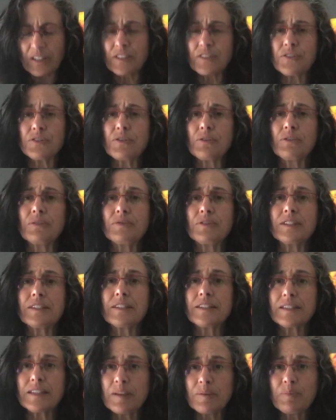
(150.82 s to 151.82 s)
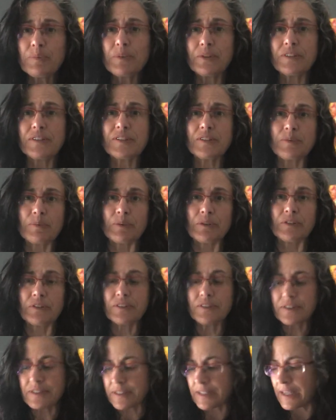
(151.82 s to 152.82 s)
So it was the same
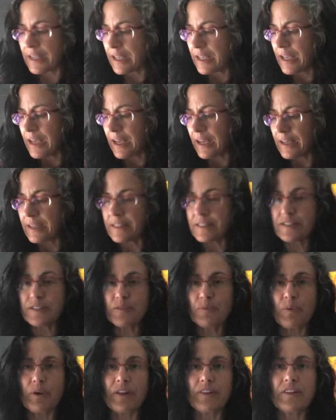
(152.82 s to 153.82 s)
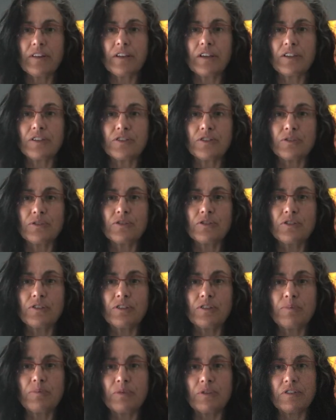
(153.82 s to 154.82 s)
principles as the one that I showed you in
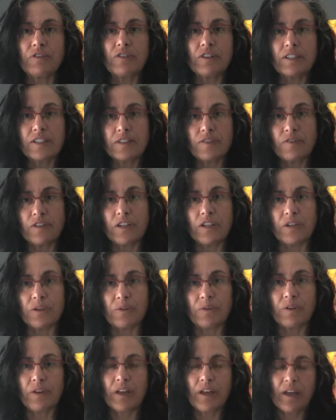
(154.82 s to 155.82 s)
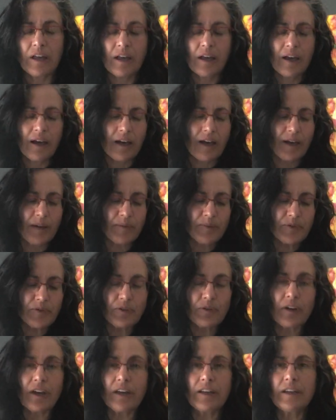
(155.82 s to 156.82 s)
the previous video. So
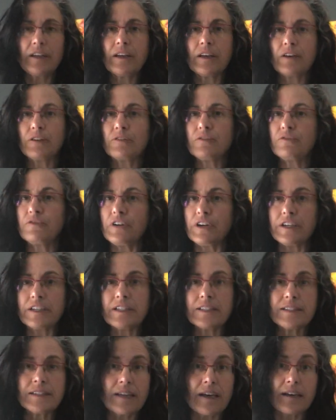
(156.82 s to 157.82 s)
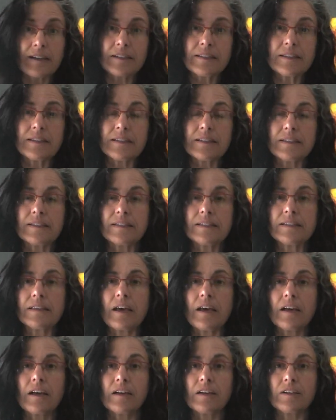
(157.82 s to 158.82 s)
cutting out various sizes
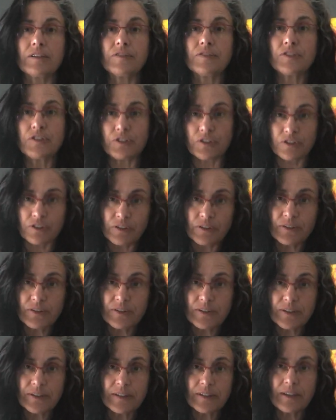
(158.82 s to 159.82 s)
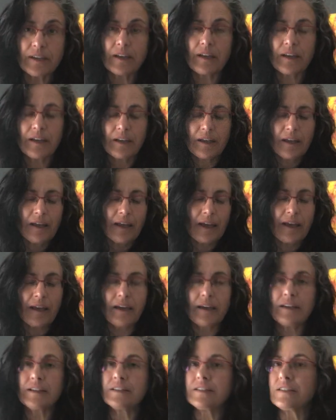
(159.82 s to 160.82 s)
of circles.
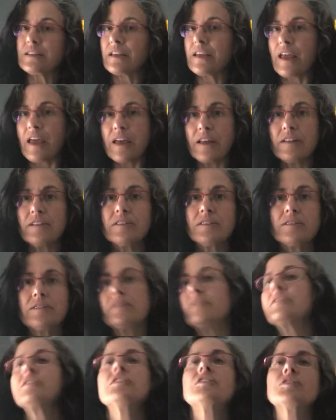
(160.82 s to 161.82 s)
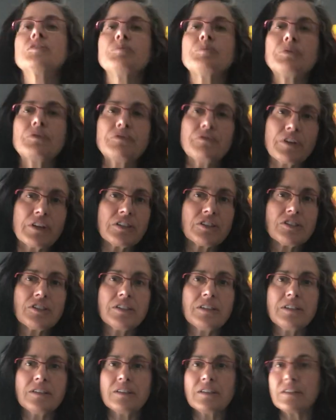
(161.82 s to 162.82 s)
And again, you know,
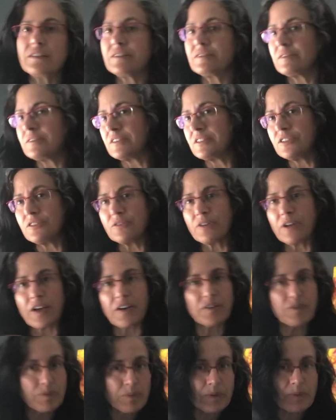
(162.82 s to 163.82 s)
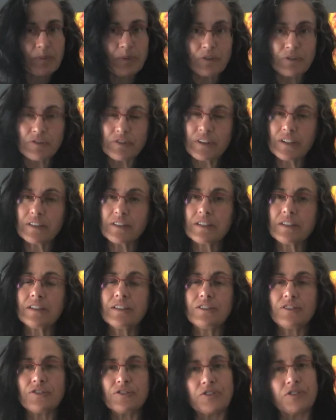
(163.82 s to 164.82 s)
perfection, you don't have to be perfect
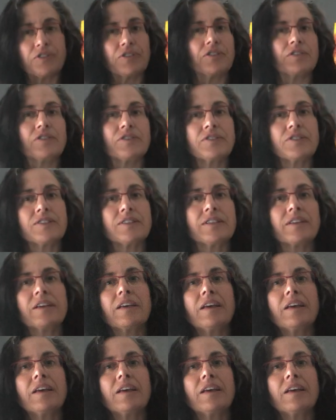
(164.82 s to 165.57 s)
in your circles,